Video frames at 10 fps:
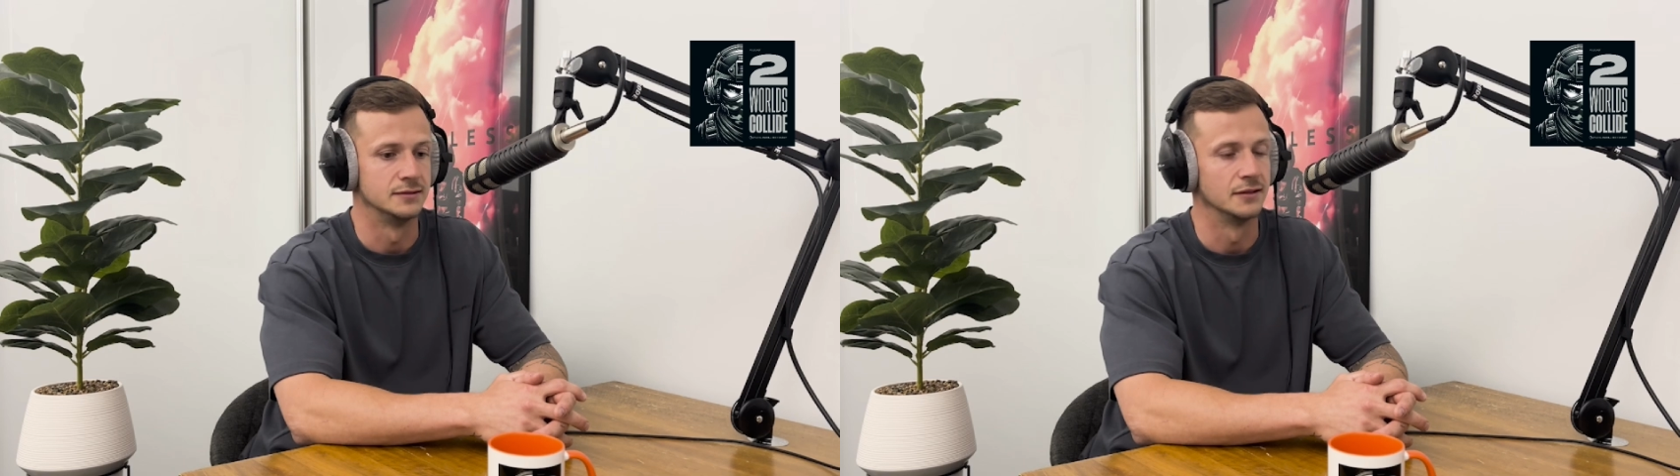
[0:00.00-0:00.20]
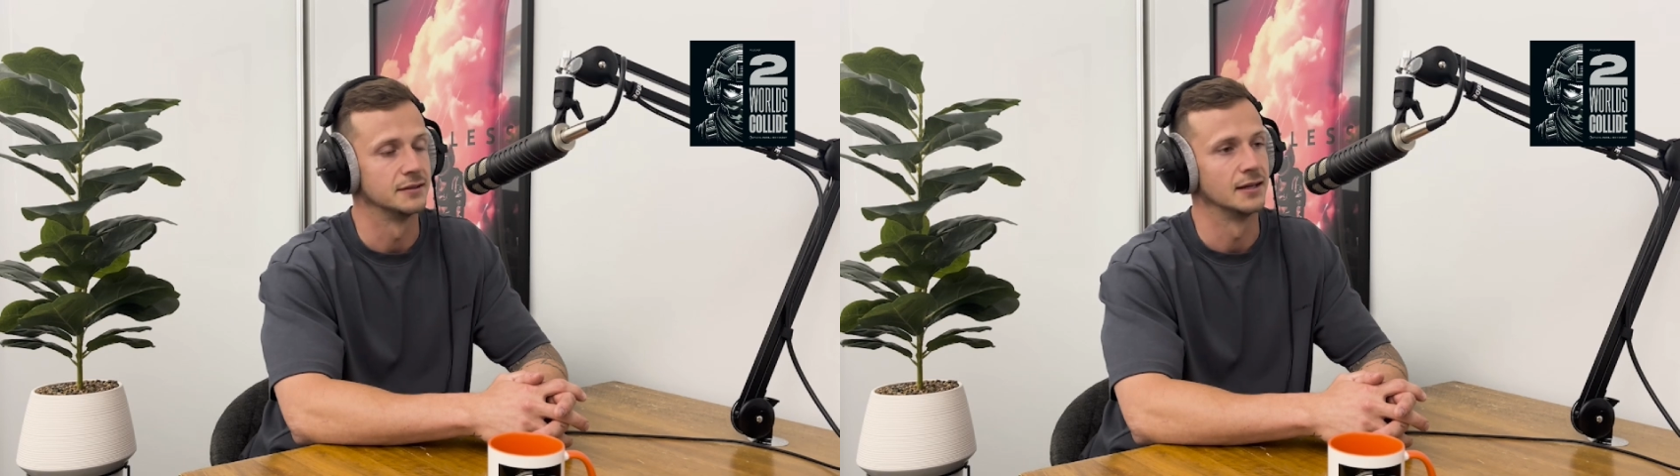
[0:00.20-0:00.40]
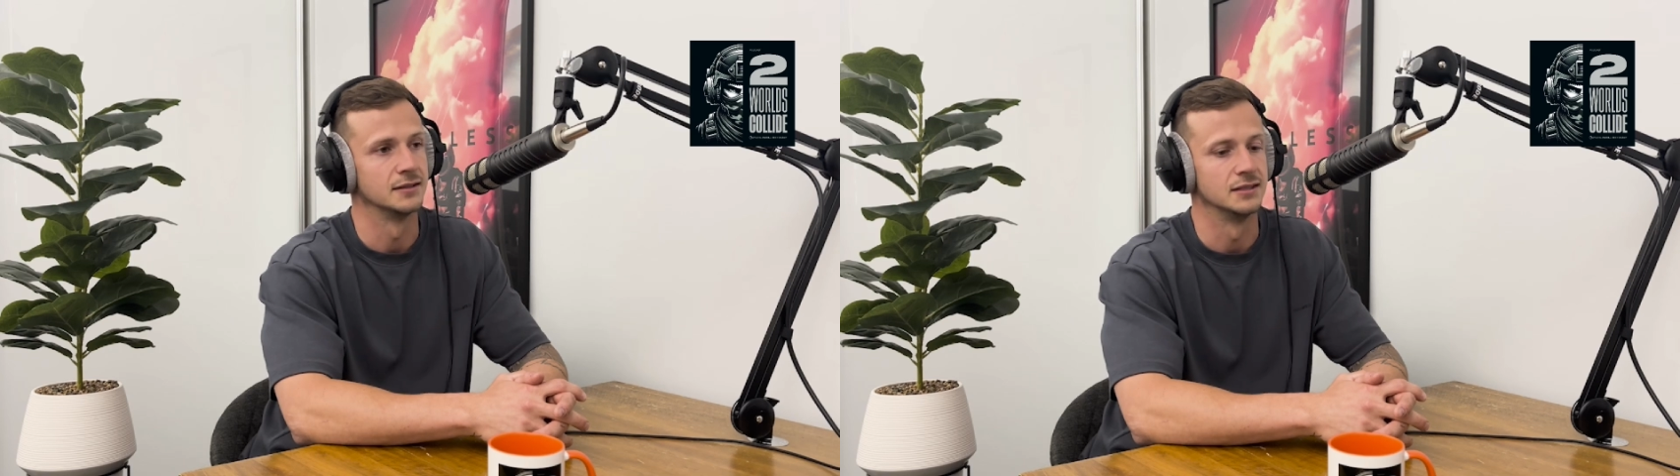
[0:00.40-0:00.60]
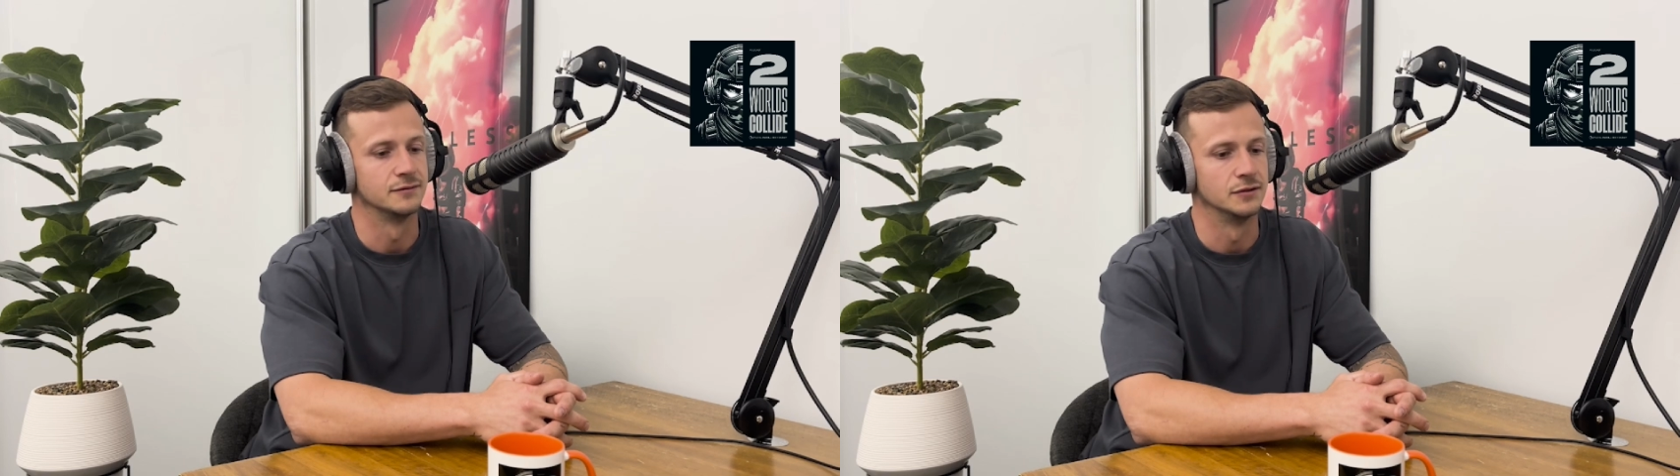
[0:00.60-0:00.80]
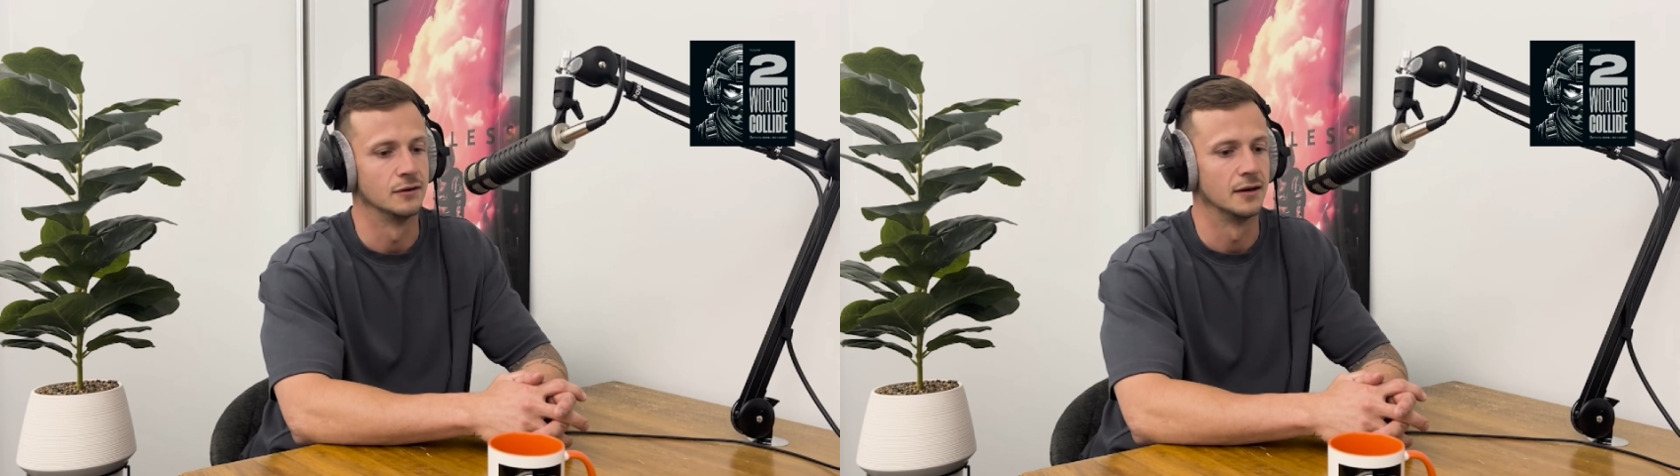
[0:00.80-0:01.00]
and don't take
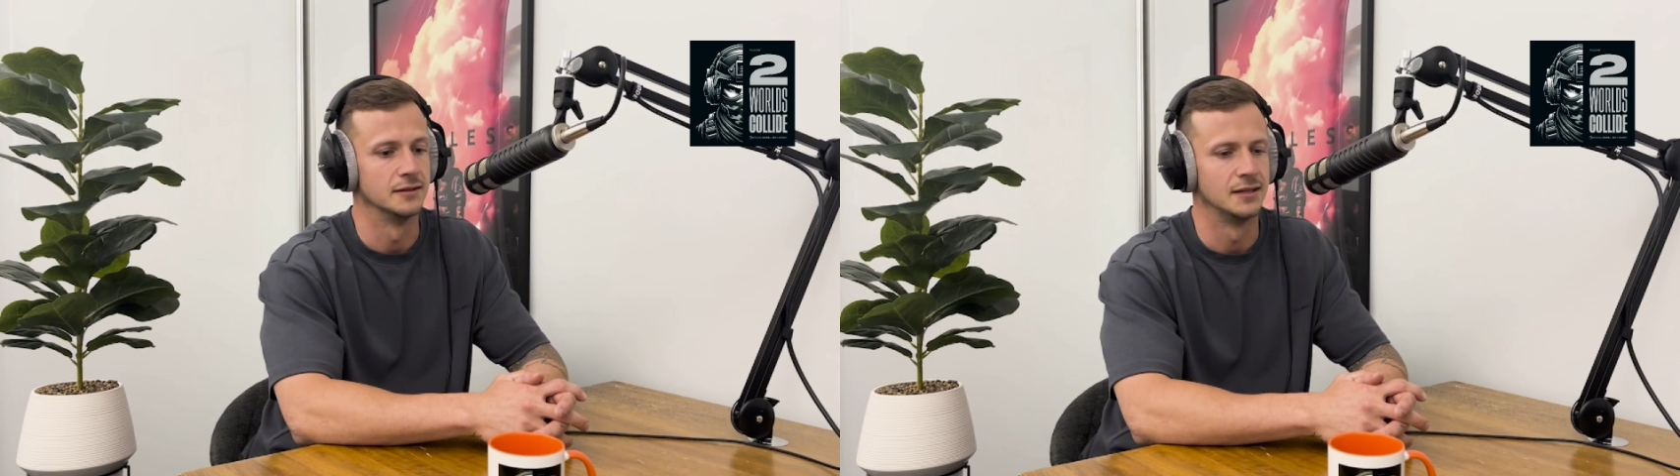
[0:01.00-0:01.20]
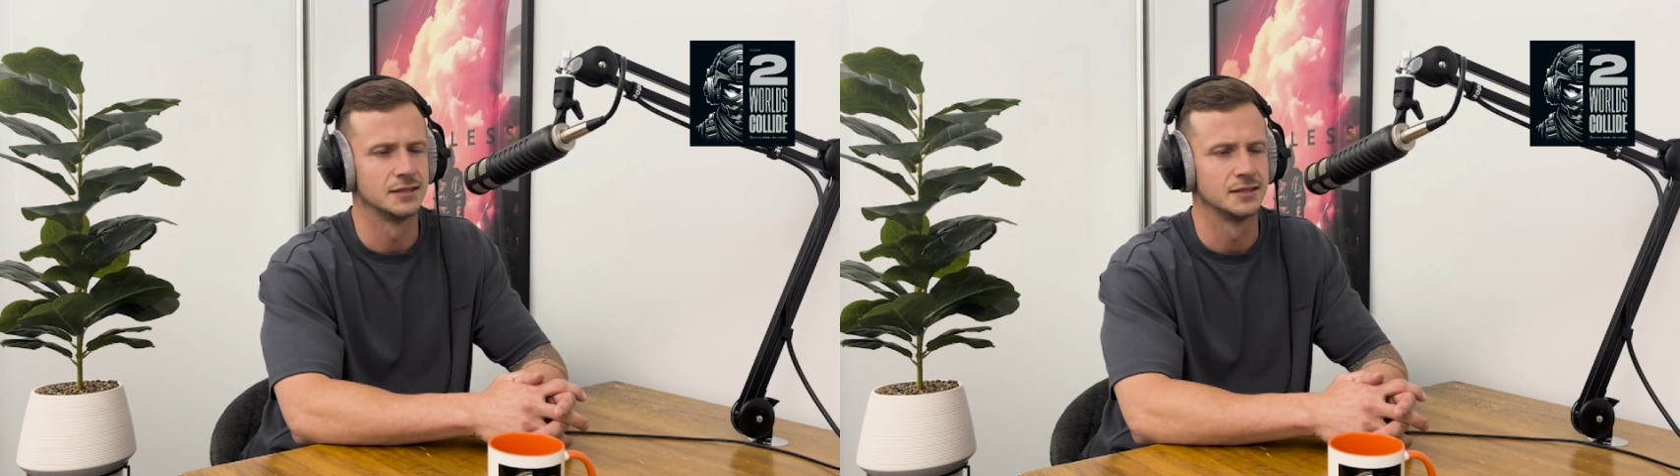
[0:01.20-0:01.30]
things for granted.